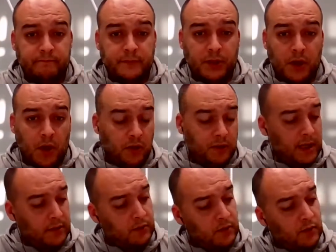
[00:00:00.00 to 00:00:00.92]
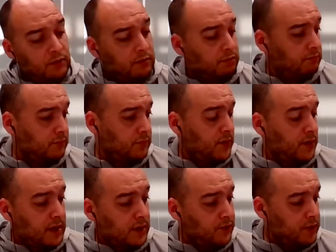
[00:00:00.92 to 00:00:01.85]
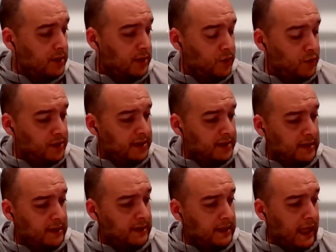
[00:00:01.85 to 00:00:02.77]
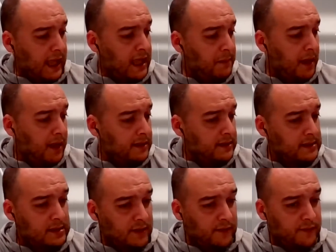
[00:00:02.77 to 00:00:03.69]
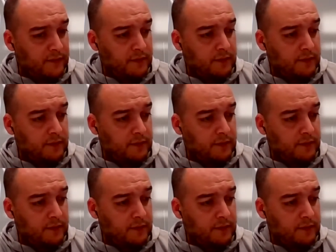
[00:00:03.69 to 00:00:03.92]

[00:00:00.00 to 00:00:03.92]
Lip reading: then you read the emails of